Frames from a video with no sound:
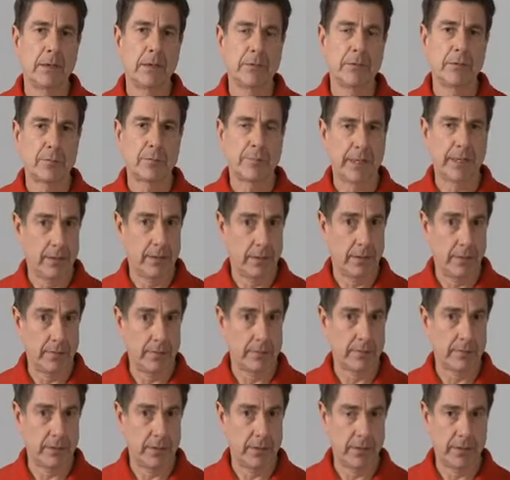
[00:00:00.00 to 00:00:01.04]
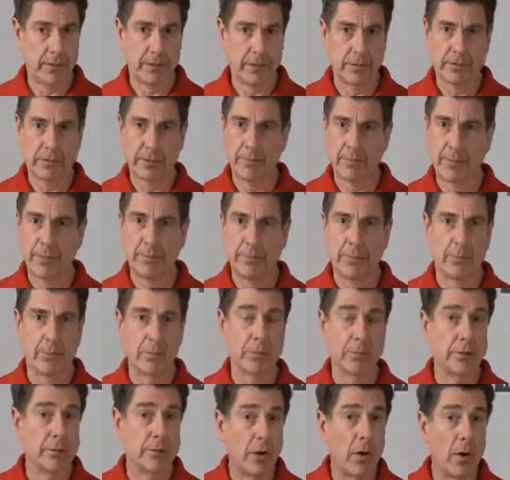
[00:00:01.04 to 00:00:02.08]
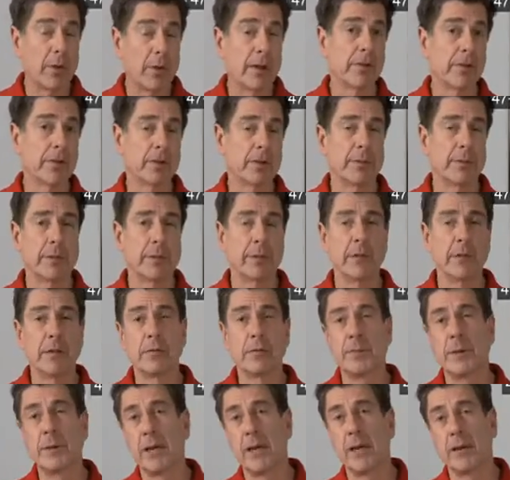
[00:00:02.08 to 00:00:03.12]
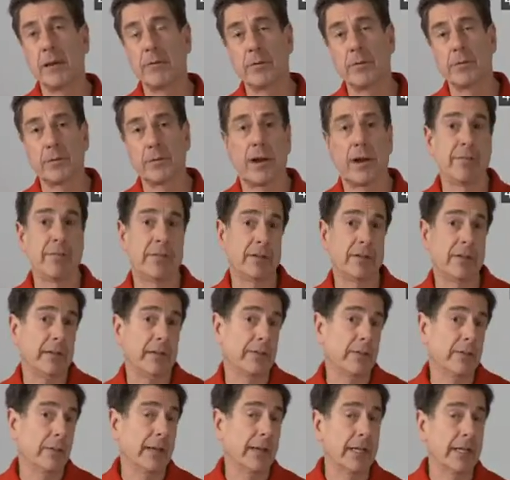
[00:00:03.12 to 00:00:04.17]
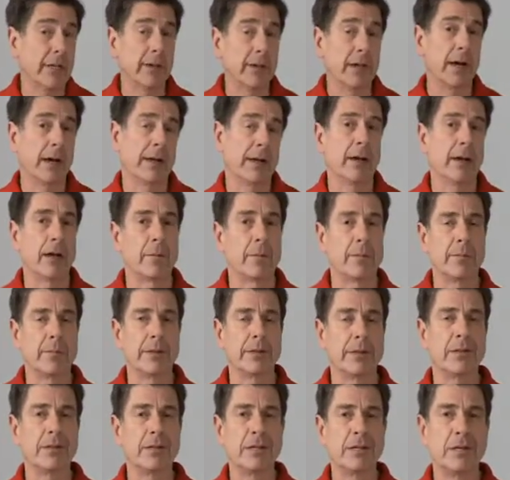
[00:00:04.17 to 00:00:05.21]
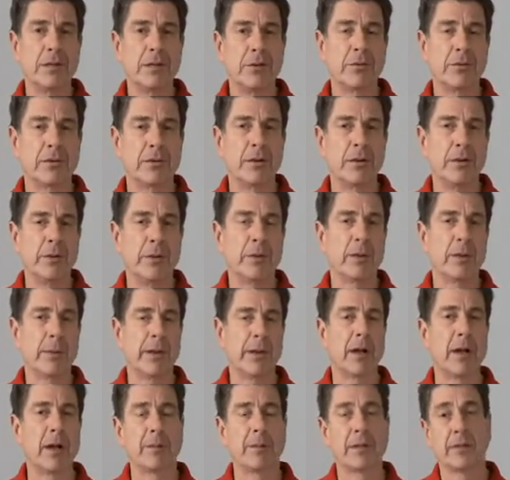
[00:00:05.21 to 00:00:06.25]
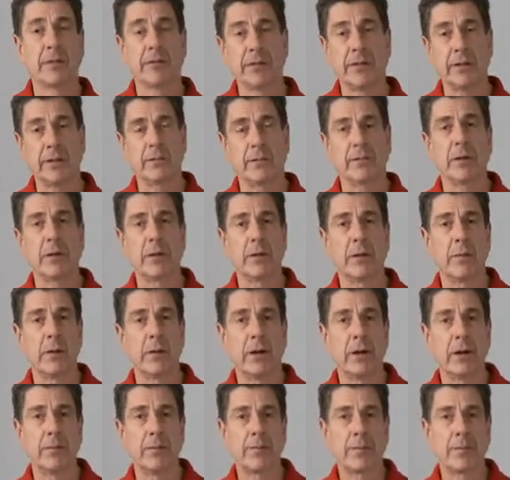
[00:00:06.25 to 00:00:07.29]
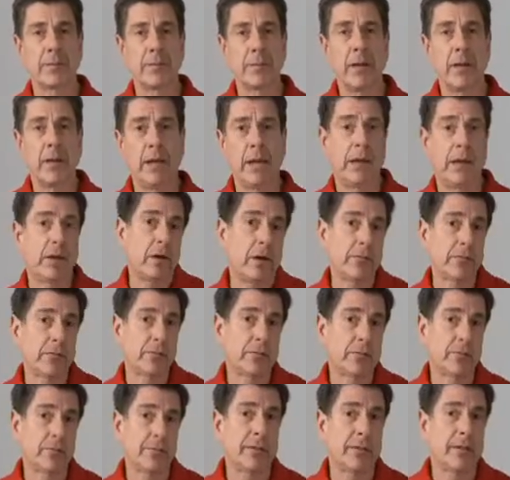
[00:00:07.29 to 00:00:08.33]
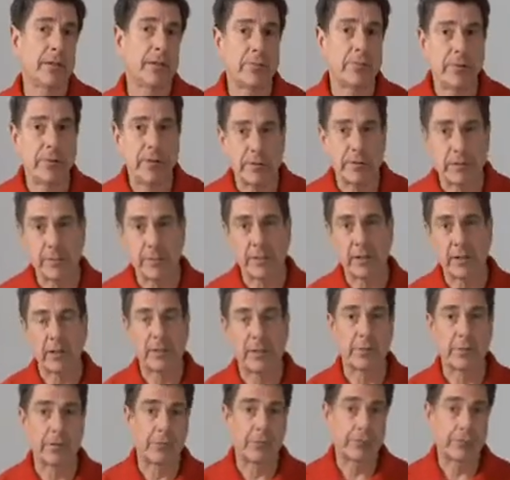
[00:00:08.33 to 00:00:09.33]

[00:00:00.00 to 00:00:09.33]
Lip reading: Now, just because some people don't exhibit these behaviors obviously doesn't mean they're not armed. I mean, you can be armed to conceal it very well. And also, just because you see something like a